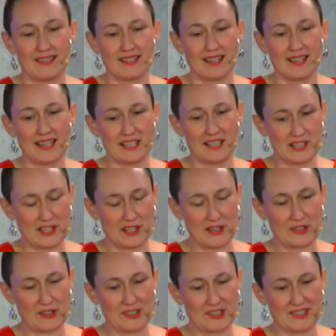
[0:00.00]
And
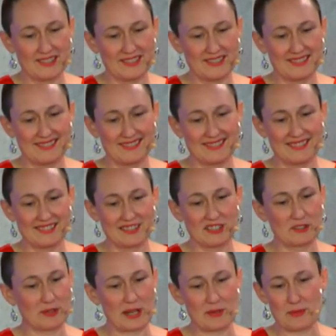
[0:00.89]
another
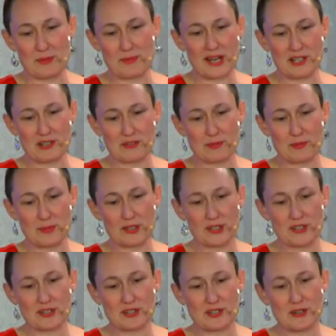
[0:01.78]
great reminder from
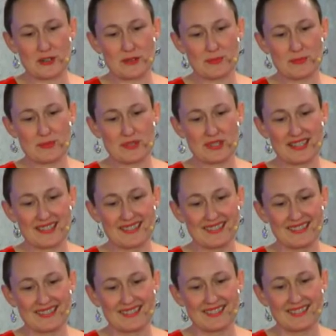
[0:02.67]
Ernest Holmes,
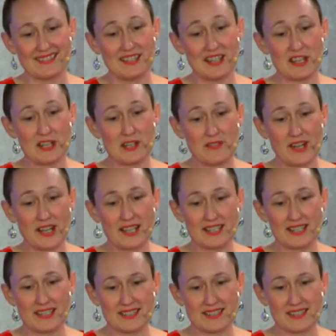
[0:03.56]
none of
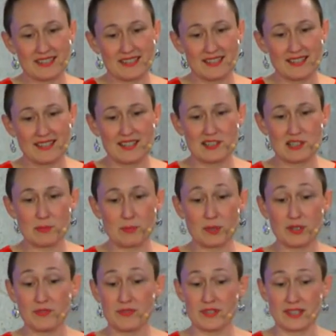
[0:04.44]
us is
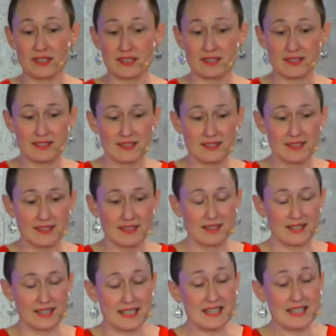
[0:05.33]

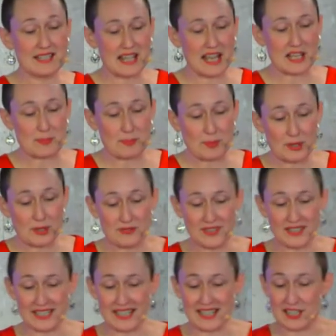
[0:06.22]
as
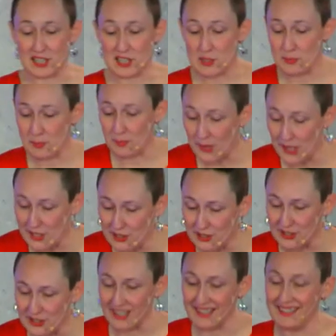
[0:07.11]
perfect an
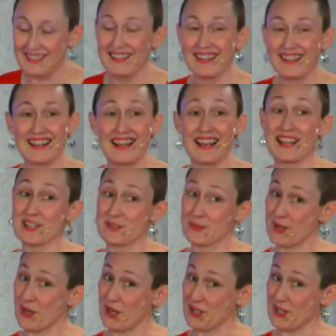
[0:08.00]
expression as
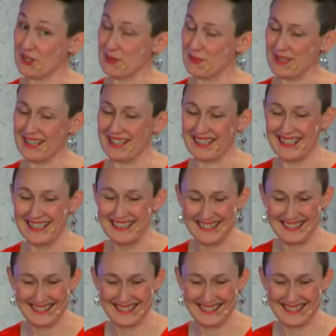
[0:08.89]
we ought to be.